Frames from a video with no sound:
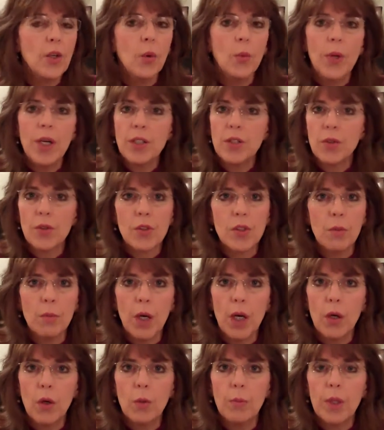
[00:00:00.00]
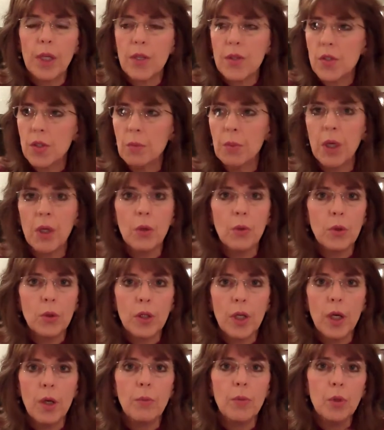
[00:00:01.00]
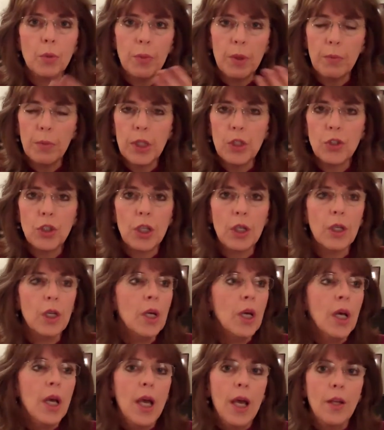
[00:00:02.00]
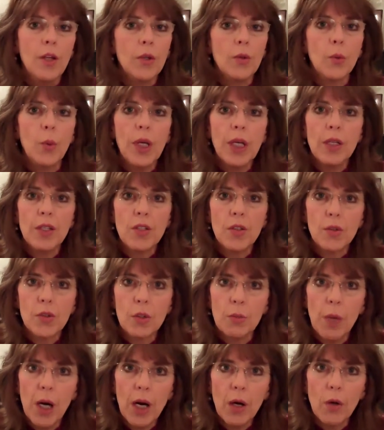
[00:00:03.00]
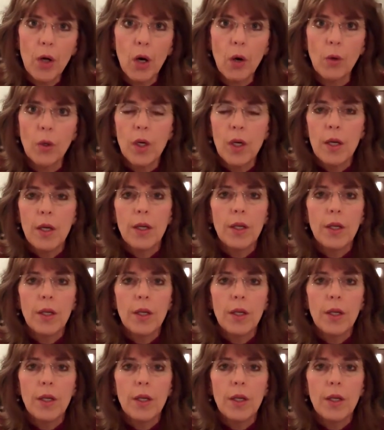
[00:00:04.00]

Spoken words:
Don't wait till tomorrow, because tomorrow will come, you'll be binging, and you'll wait until tomorrow.